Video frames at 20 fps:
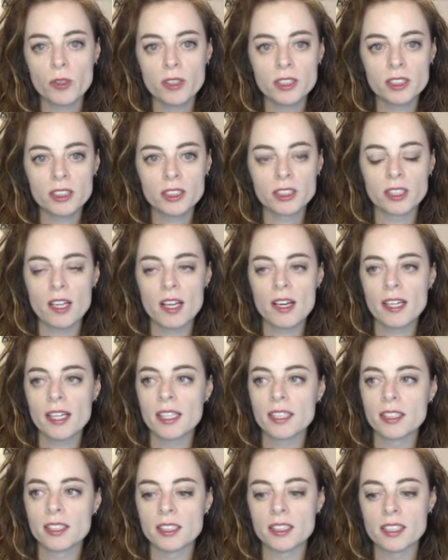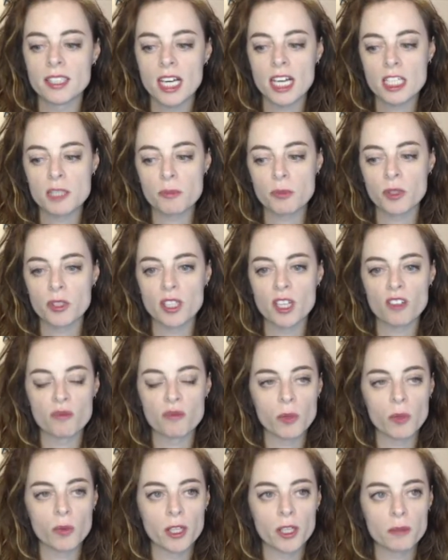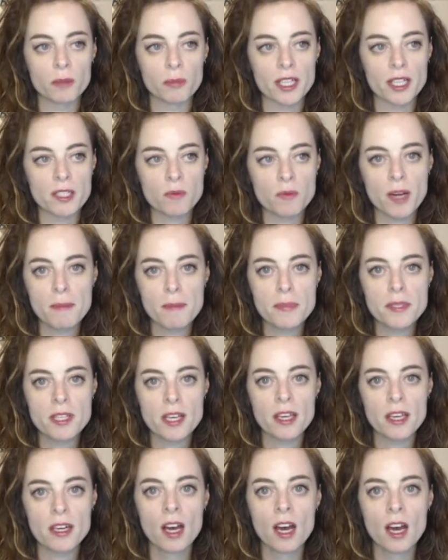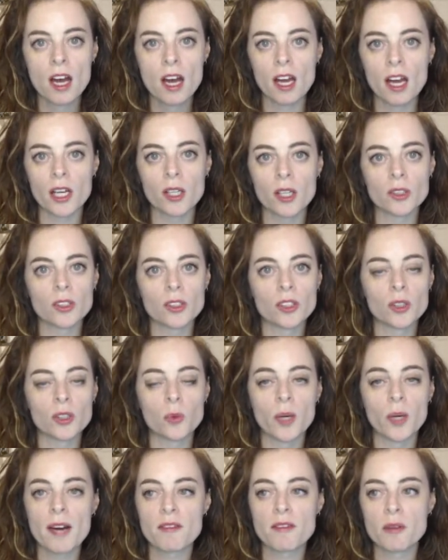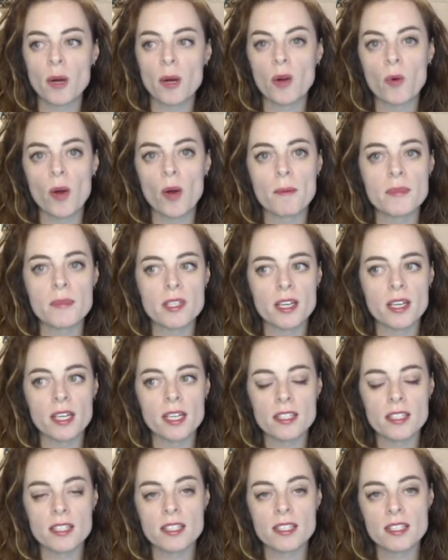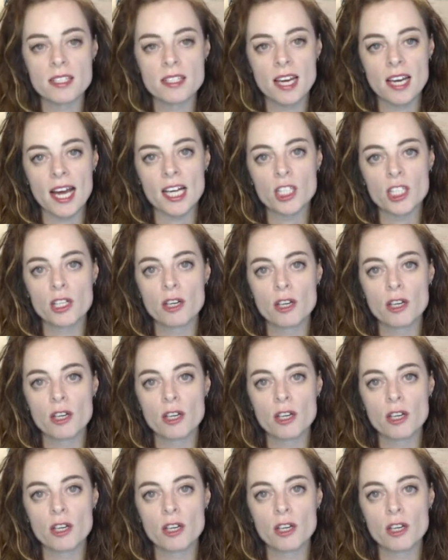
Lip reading: To log into the dashboard of my WordPress website, I go to whatever my website is /wp-admin.